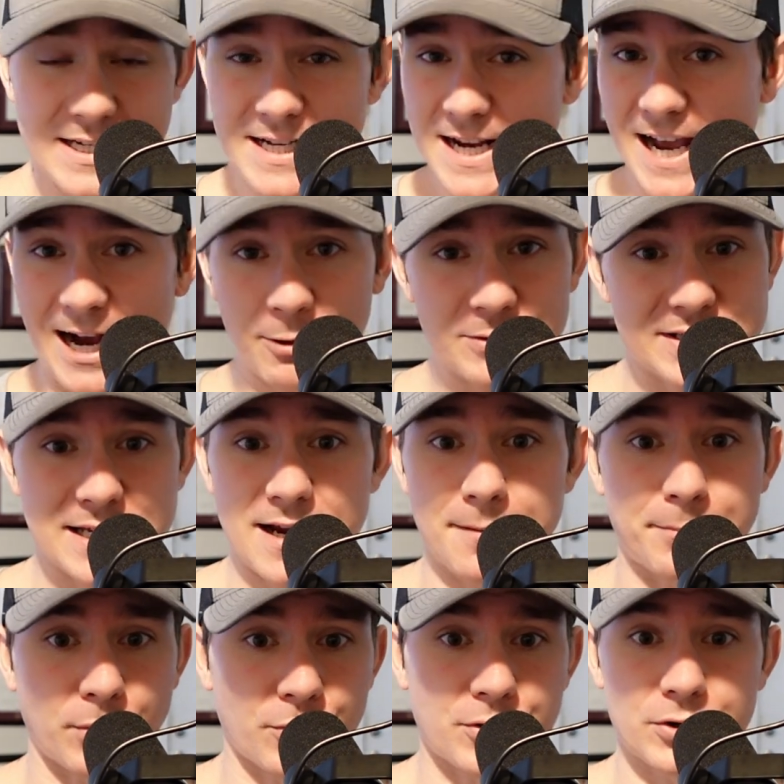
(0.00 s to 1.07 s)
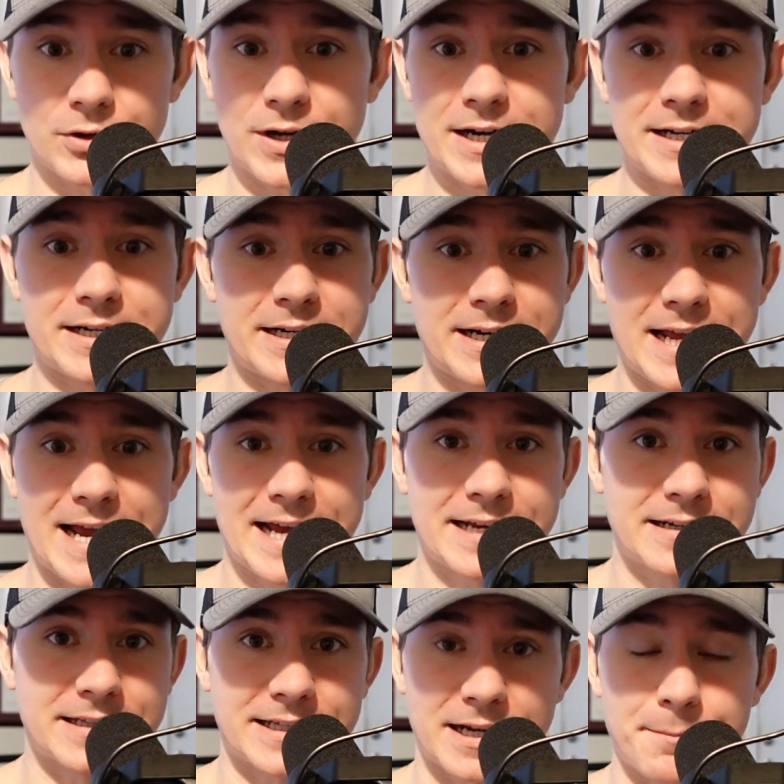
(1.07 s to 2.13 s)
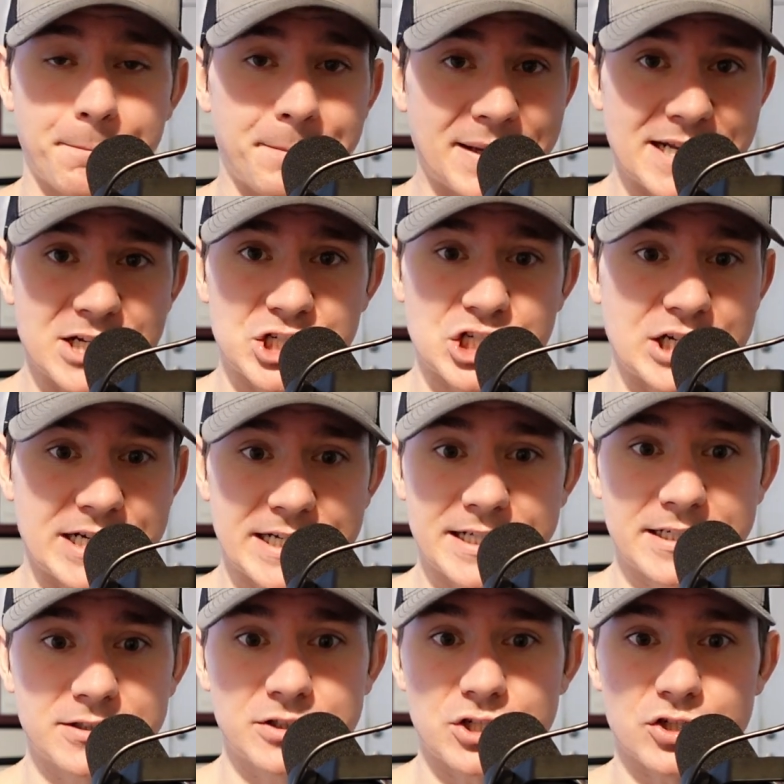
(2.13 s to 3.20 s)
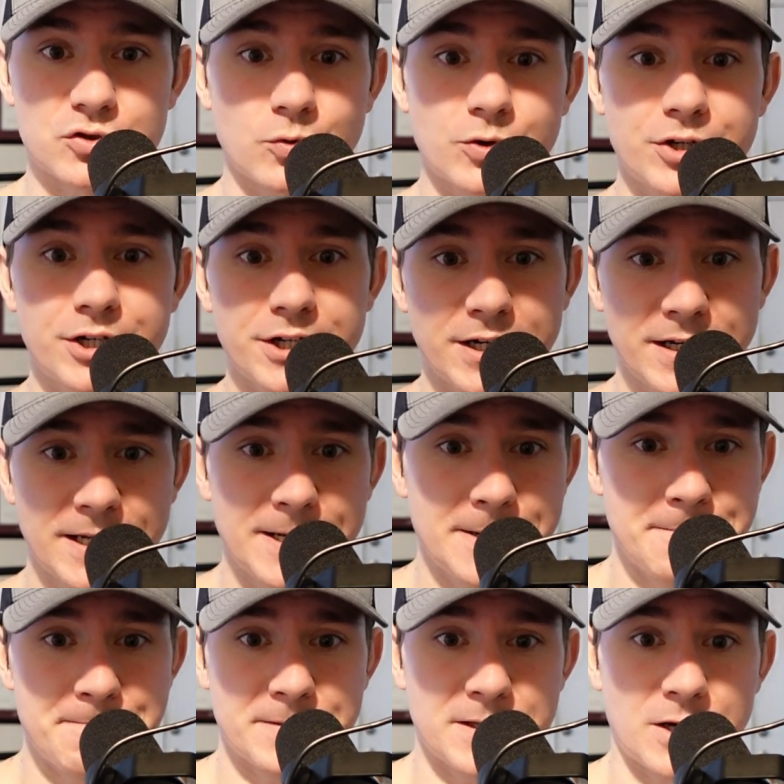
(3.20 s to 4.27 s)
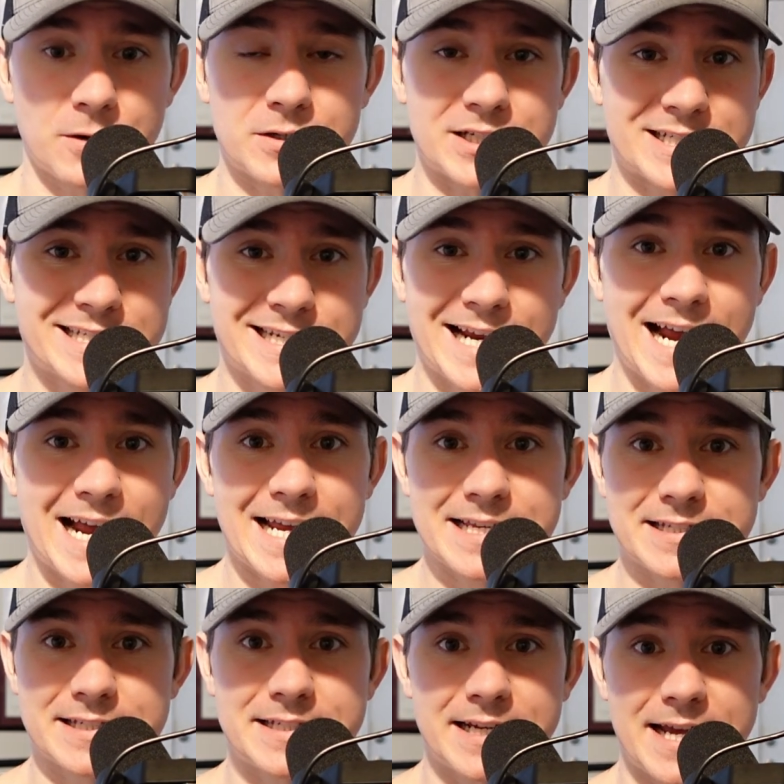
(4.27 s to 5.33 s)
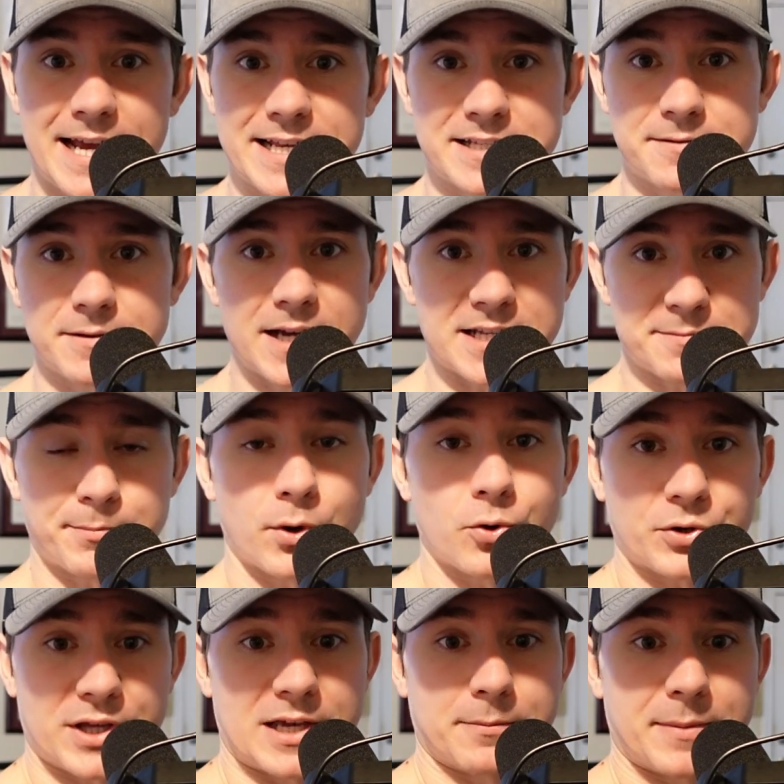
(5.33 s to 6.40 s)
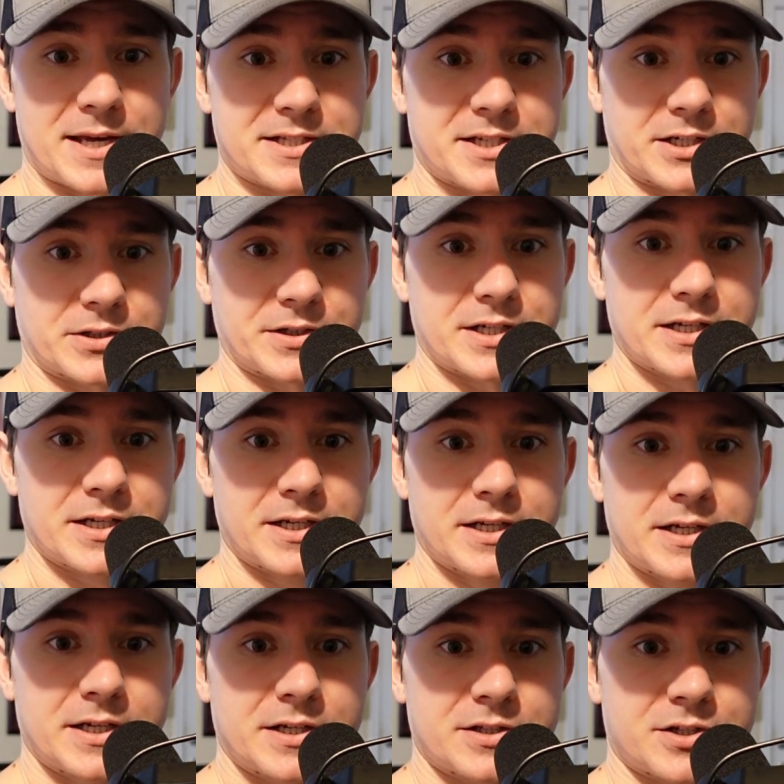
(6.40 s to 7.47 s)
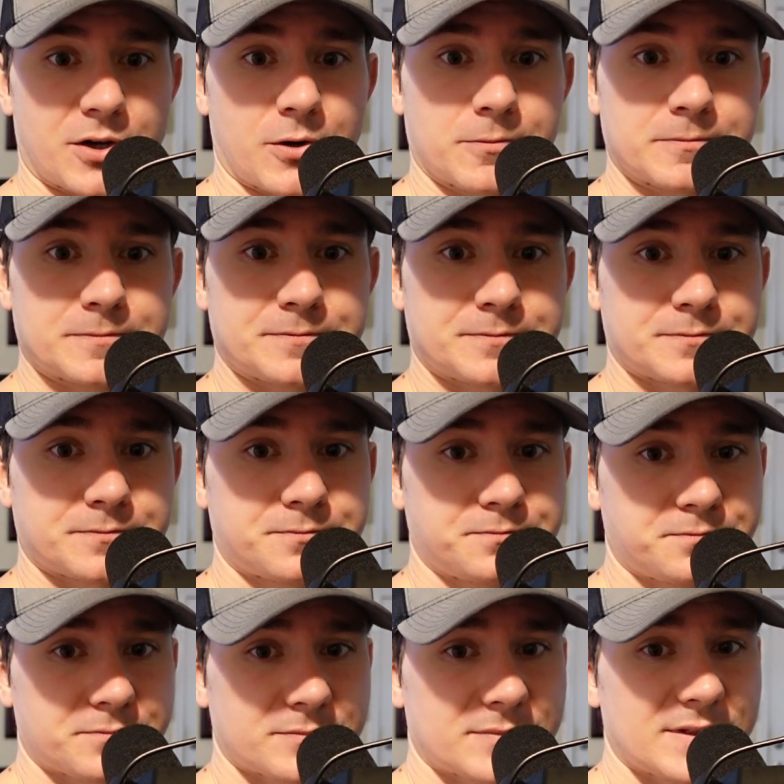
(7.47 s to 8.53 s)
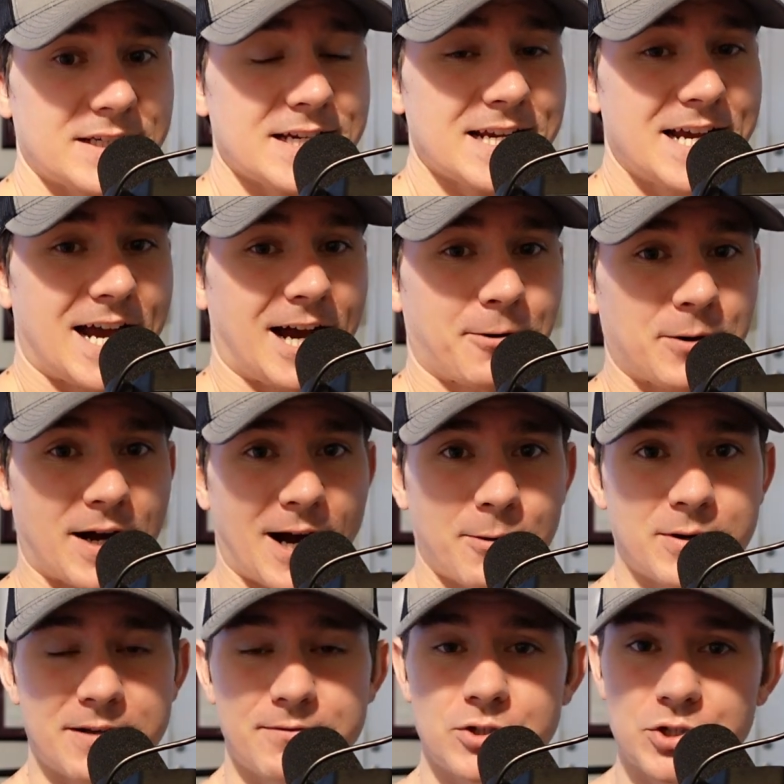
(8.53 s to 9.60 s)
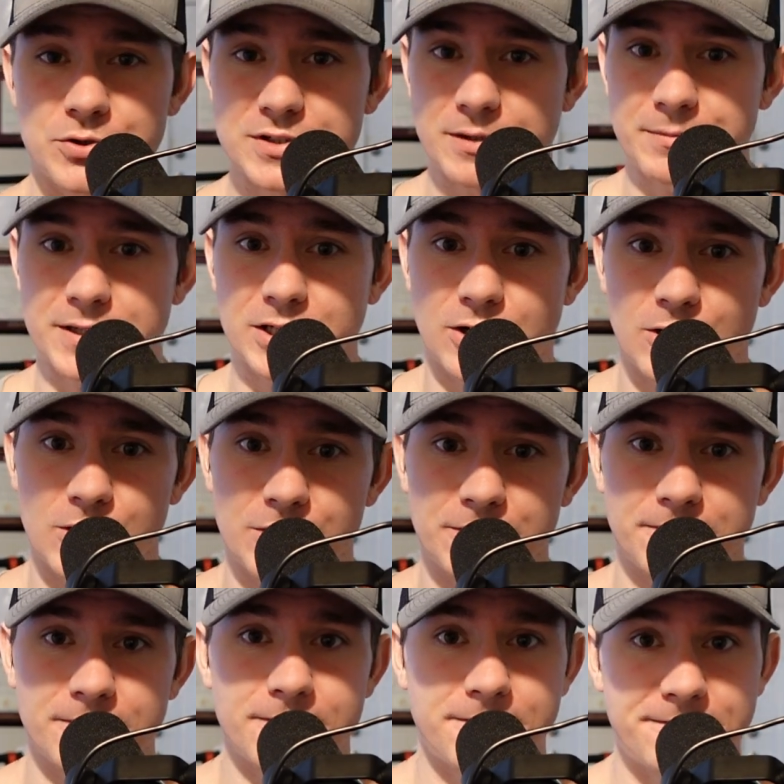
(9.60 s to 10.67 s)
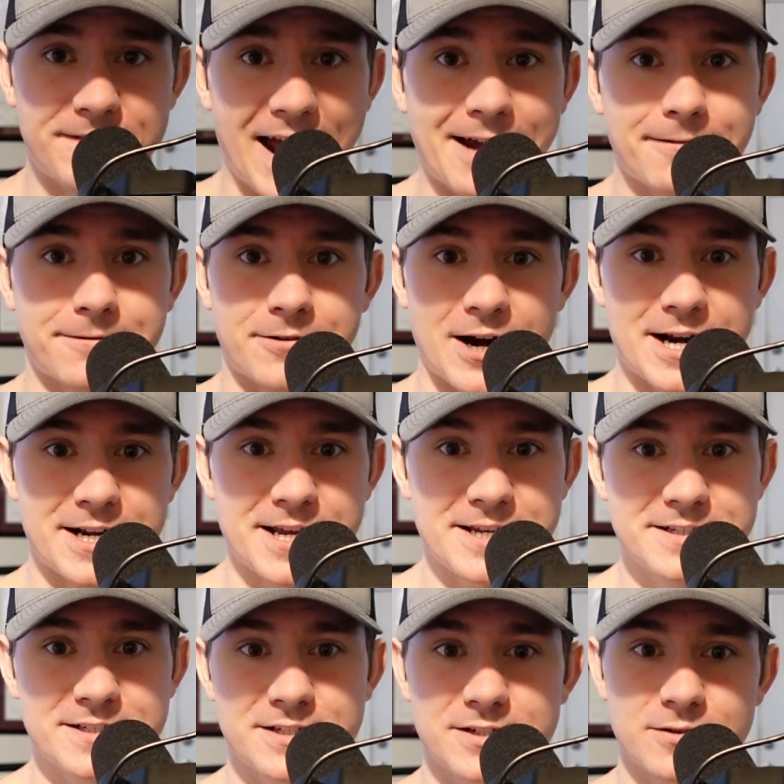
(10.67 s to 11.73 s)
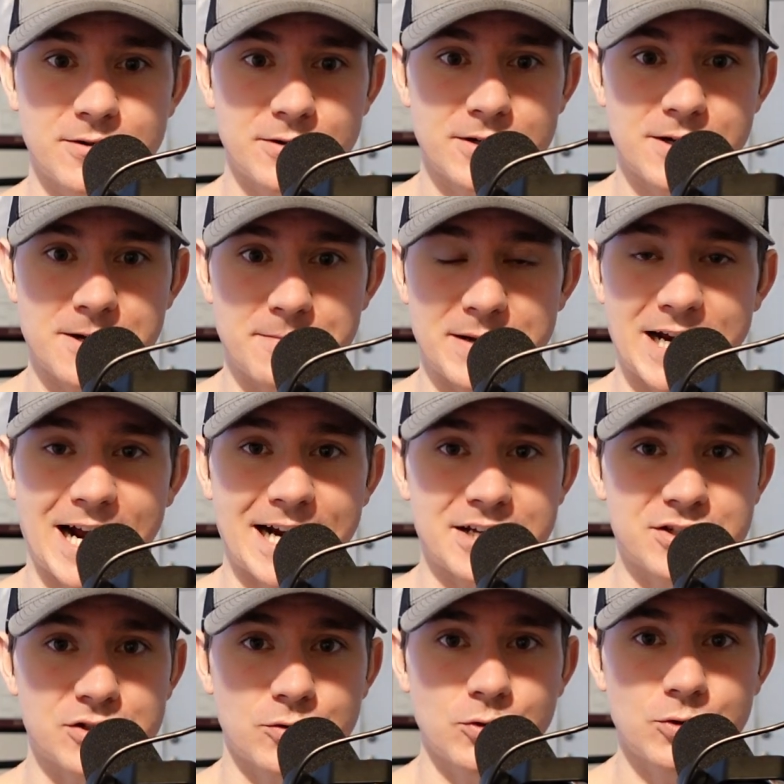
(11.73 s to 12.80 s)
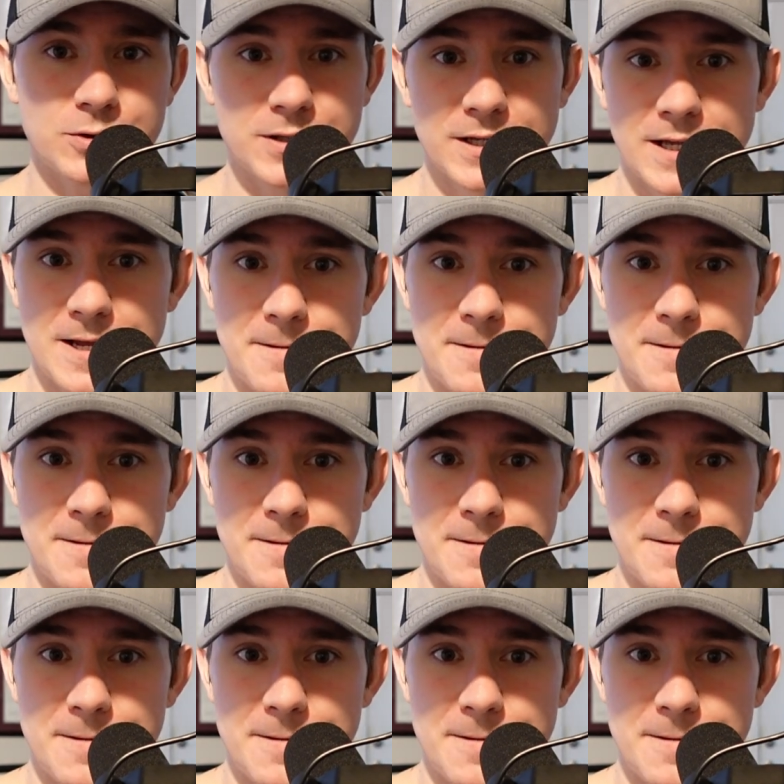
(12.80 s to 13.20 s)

I would say I borderline had like a binge eating disorder, you know, disguised as as bulking basically. So I, I would even do something called Fat Fridays um, in high school.